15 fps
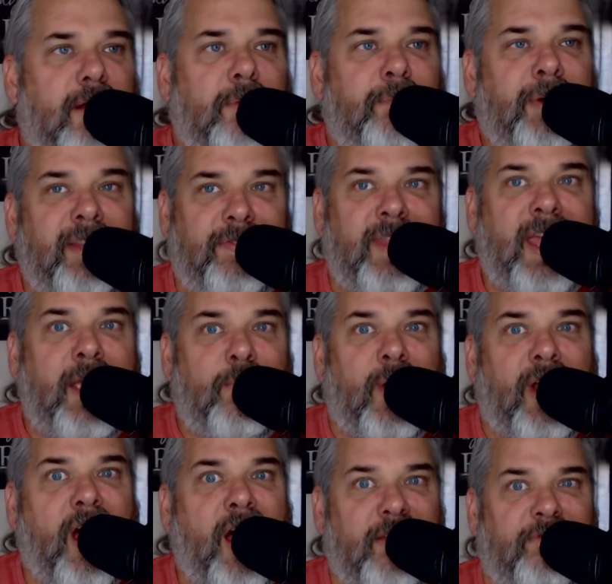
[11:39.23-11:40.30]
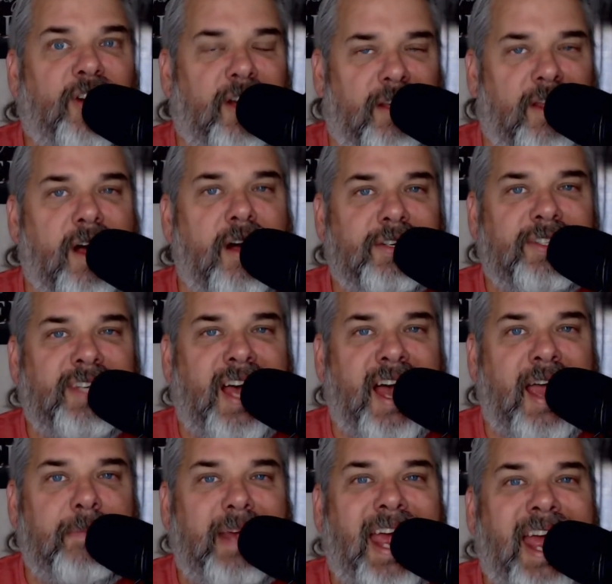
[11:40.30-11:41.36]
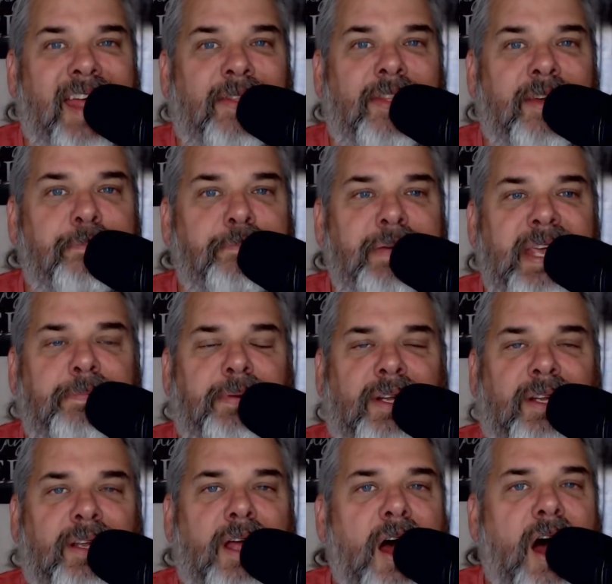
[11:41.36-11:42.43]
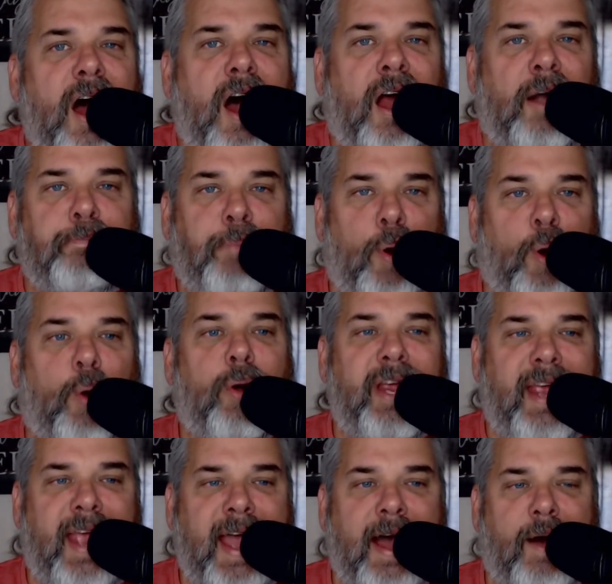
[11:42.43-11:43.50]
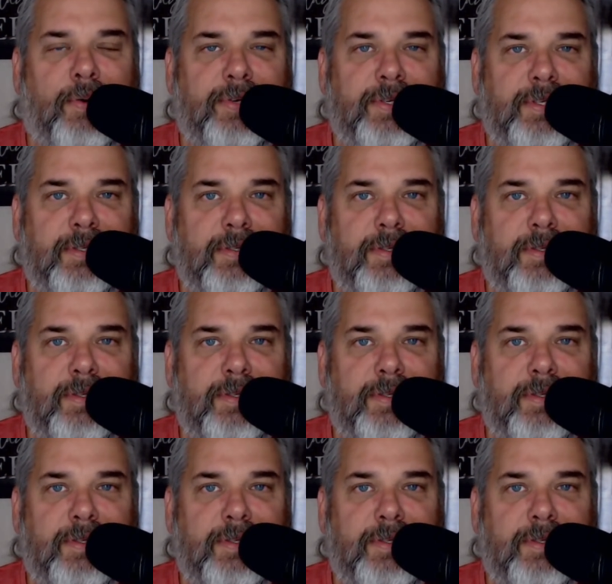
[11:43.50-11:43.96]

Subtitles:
but they went on for a long time, and the people are pouring out.